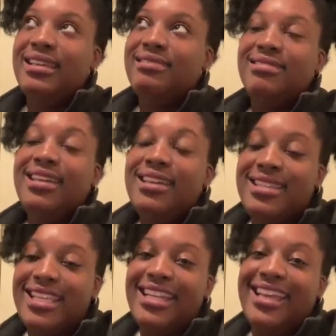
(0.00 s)

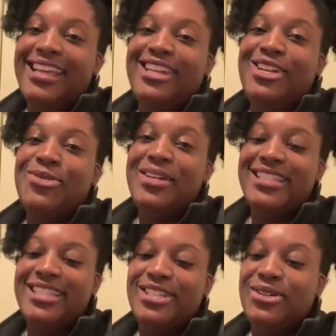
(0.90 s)
to the end of the week
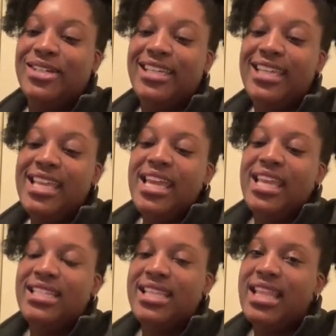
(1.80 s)
to do it. And
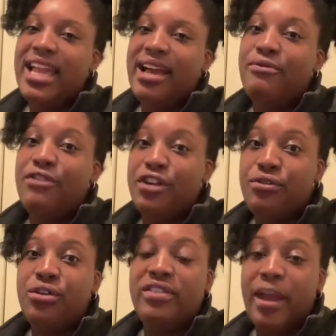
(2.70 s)
it's not like I'm
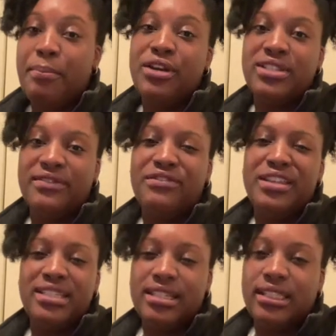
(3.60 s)
fearful of that person
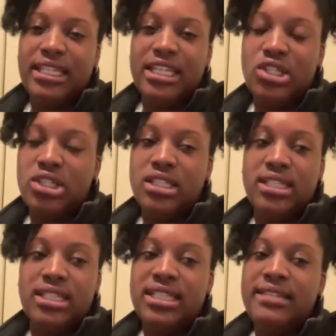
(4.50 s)
physically. It's
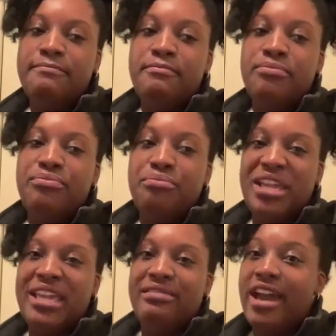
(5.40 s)
just
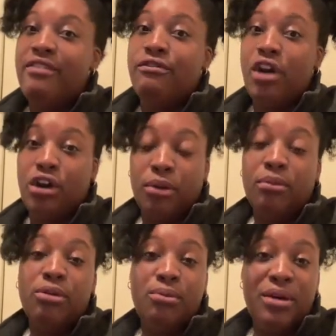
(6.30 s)
being that
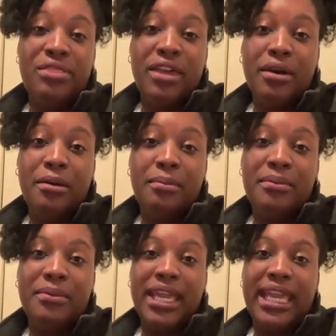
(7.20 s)
vulnerable with them
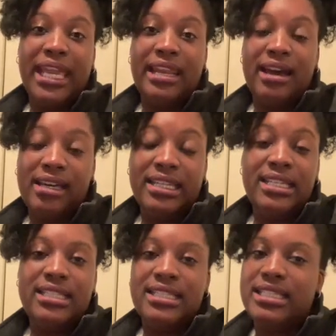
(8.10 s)
and
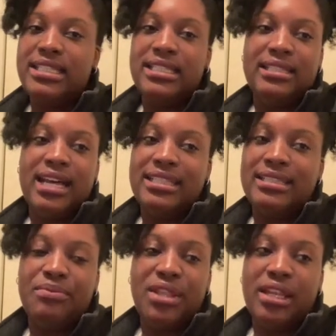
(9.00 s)
honest is not
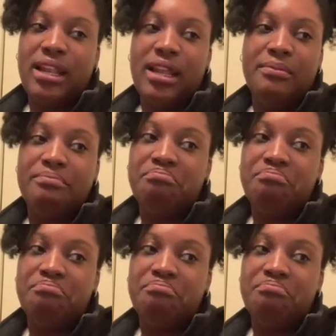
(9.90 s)
something I